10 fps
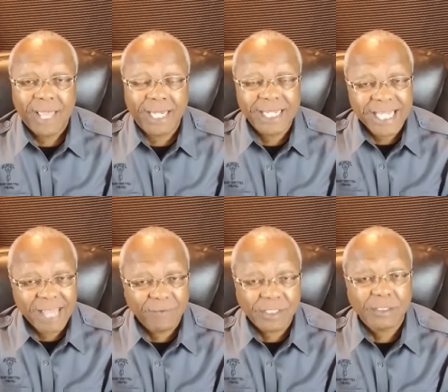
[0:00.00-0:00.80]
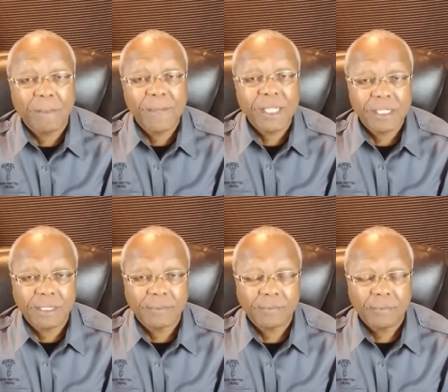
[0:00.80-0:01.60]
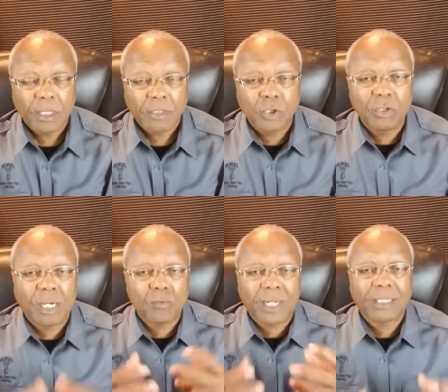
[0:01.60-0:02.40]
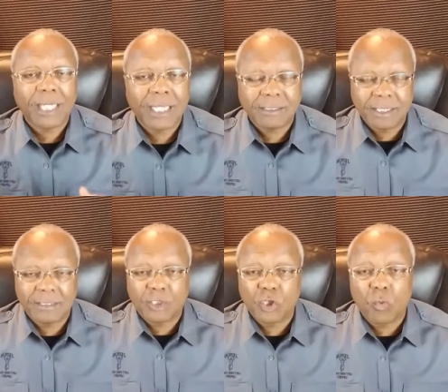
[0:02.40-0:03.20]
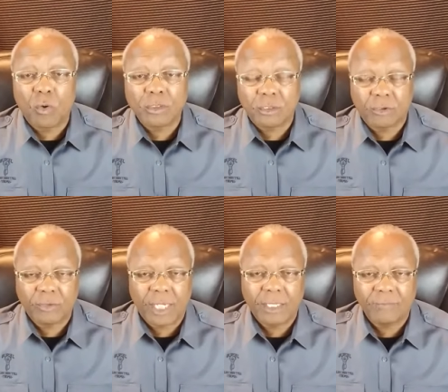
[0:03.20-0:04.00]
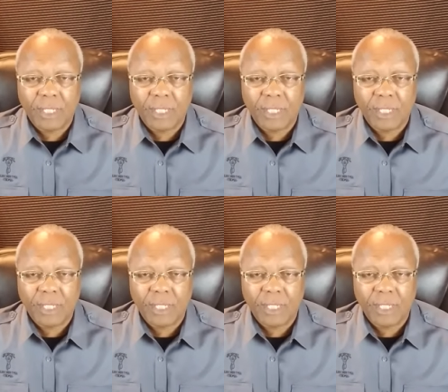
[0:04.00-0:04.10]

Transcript: And he gave us dominion. So you got to recognize this, that your words are creative.